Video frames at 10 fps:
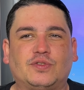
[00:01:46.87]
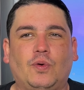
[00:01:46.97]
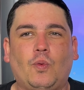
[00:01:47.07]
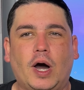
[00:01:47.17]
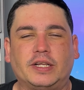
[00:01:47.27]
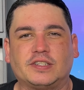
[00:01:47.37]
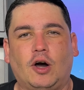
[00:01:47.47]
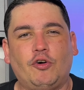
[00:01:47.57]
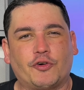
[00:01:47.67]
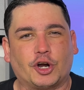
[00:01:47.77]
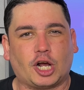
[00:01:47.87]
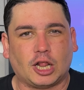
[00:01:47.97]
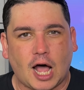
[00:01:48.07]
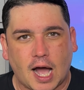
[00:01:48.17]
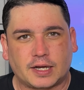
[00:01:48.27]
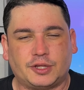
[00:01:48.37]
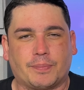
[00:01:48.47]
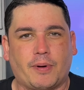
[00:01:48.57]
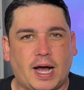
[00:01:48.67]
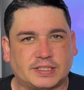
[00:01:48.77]
was overclock the
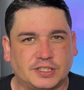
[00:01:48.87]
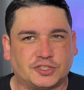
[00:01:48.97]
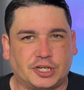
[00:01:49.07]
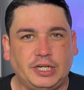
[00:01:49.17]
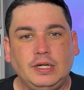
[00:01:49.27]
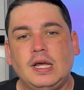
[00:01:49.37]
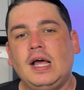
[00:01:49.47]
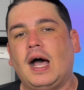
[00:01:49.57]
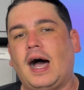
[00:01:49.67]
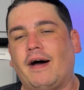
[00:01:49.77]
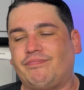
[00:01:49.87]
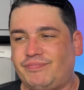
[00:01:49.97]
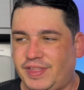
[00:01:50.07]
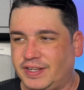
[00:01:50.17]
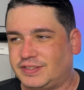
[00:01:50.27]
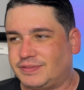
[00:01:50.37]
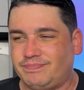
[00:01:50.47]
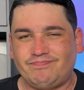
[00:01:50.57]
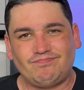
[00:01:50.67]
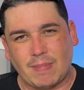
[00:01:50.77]
processor. This
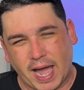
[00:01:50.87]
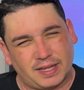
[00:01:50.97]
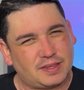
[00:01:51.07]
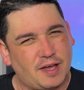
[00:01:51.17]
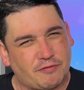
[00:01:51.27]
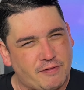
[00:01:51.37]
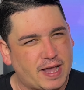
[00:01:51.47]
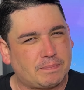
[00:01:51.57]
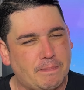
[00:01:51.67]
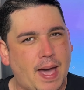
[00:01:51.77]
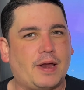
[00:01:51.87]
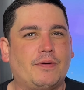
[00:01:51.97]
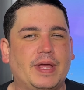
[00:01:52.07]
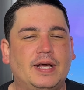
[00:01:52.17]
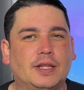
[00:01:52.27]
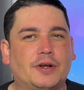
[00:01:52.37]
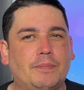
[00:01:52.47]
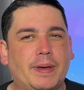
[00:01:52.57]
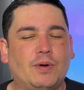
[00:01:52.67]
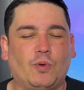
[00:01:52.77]
might affect battery a little
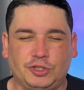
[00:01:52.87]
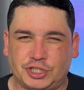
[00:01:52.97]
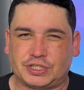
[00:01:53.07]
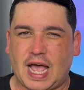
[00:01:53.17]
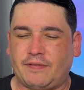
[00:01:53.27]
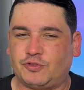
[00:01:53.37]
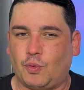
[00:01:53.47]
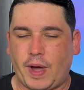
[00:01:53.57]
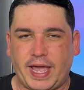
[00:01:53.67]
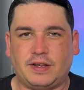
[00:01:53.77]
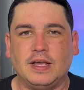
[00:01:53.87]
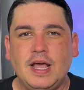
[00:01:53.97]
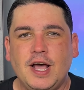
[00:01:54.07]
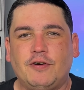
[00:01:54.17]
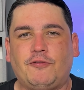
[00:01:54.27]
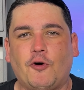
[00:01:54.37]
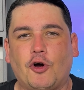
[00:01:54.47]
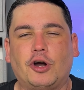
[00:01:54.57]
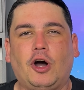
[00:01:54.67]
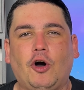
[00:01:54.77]
bit. We'll just have to wait
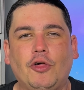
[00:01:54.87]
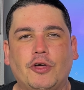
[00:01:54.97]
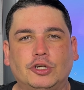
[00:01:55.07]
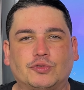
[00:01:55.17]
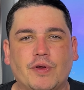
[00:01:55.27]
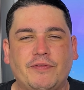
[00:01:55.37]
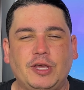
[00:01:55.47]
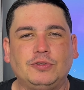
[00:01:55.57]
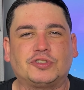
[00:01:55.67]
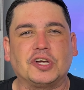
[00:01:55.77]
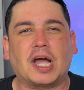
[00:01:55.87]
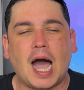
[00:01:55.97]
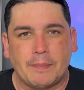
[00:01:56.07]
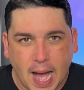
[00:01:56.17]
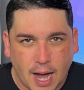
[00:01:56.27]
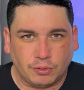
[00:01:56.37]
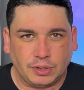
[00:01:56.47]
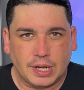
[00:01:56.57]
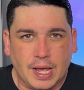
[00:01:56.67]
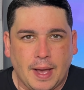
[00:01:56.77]
for all those reviews to come out.
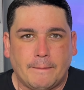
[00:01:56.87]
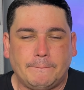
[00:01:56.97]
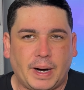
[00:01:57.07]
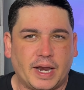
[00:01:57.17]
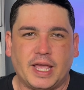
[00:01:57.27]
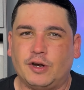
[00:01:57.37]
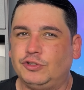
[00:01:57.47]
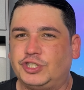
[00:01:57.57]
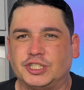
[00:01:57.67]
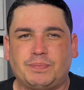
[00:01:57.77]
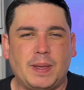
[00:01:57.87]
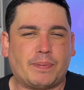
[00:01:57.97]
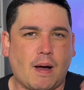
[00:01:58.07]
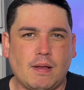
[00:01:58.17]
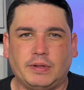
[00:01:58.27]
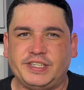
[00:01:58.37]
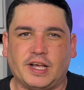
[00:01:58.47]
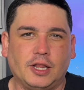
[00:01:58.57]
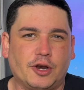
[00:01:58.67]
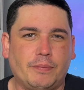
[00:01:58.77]
But it'll just be probably
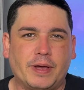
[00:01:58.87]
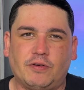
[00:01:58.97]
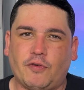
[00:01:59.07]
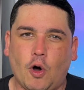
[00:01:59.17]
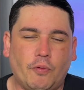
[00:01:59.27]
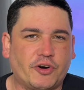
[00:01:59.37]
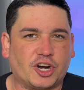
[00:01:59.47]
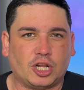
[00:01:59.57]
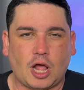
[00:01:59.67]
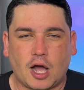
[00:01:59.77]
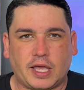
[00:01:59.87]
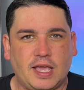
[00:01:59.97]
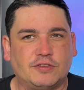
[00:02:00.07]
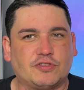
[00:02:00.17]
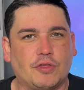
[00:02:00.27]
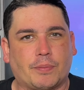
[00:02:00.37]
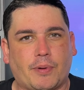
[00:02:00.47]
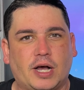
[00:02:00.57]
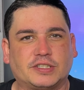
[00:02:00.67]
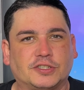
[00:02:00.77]
a little bit of overclocking so the
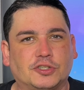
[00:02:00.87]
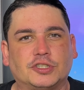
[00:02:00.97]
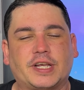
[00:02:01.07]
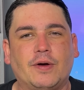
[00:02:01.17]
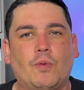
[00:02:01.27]
processors can